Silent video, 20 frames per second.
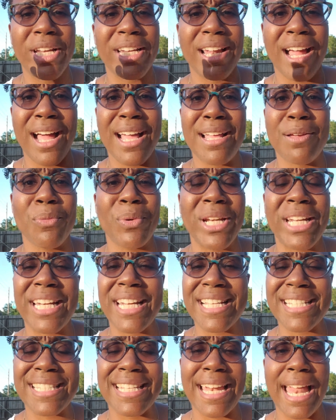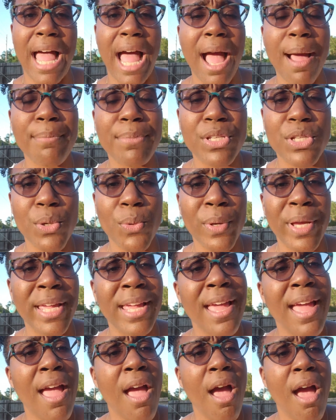it I, what it is that I'm doing
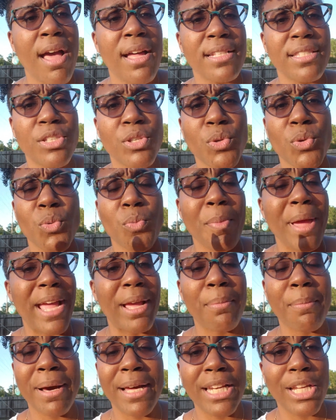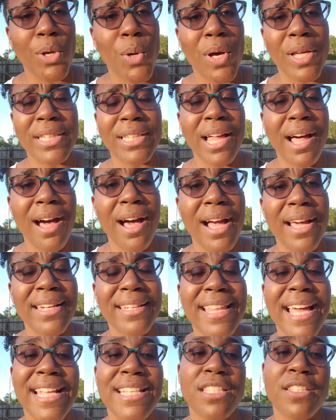to make money online.
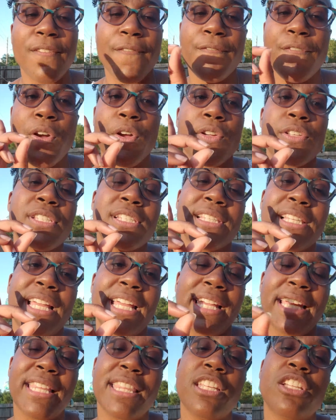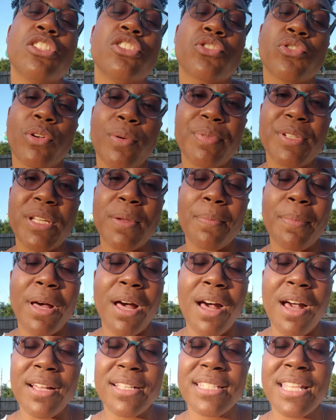That's the first link in the description
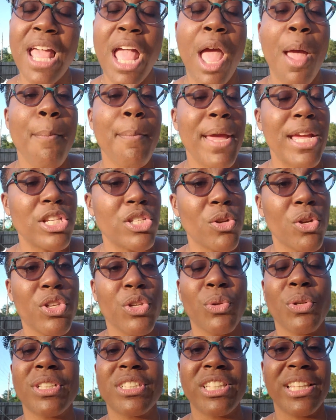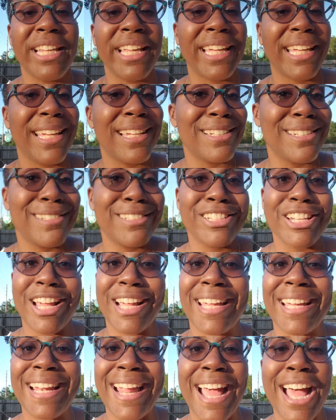box. Make sure you click it,
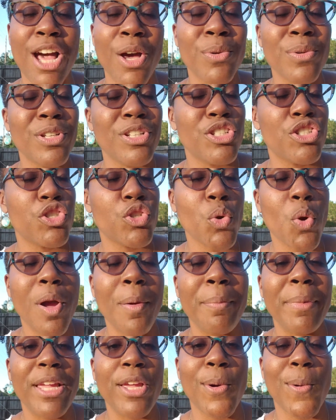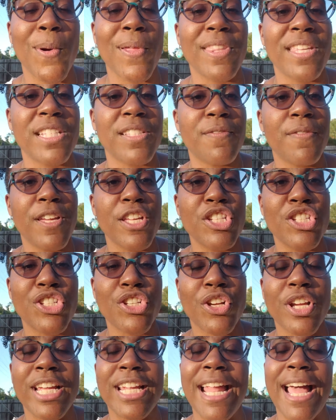check it out, join me on this
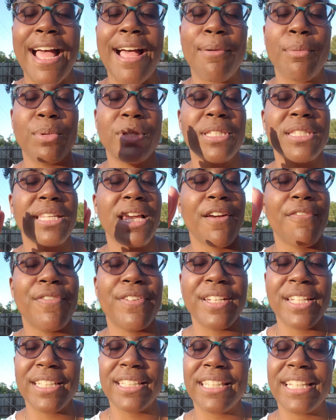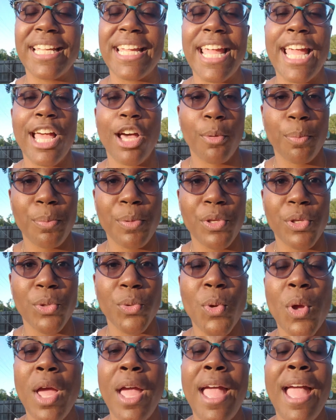venture, and I will definitely help
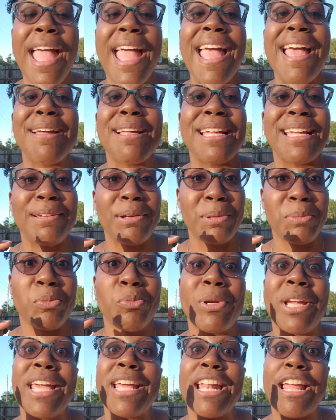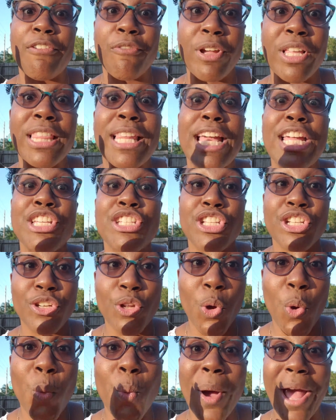you in a
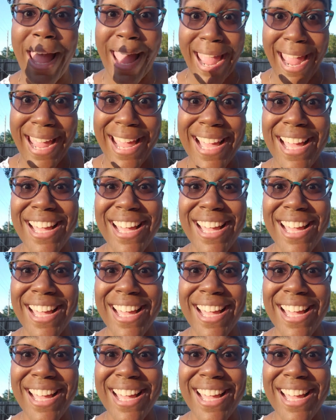relational way,